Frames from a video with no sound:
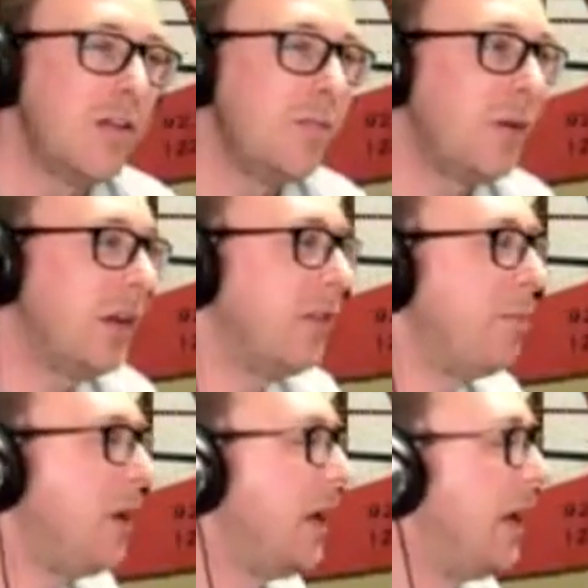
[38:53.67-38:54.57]
But it's
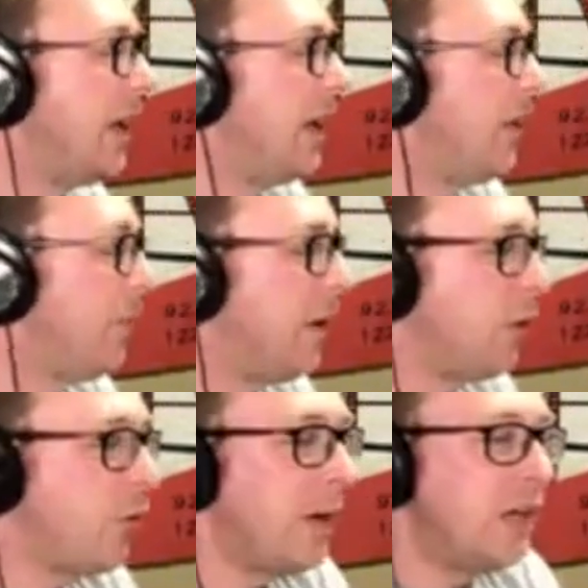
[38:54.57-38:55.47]
been a
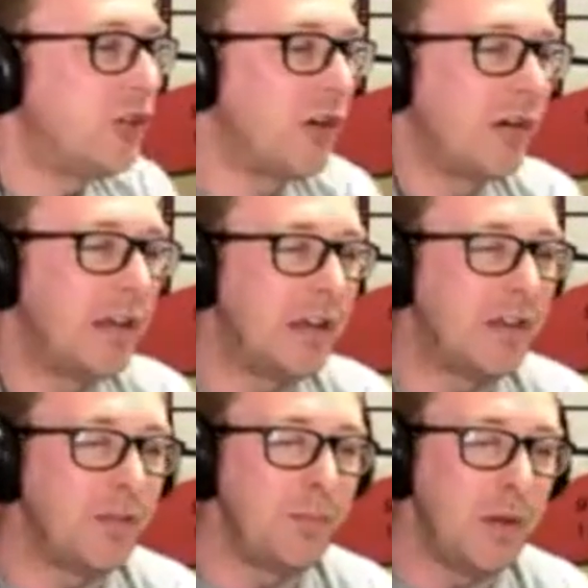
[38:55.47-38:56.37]
great journey.
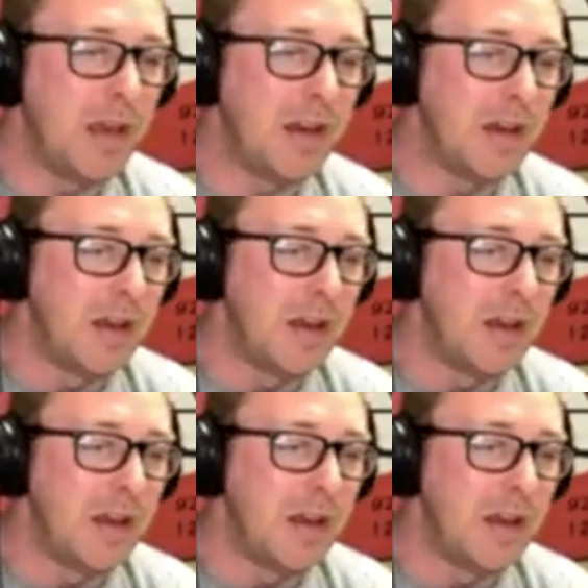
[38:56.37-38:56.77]
It's been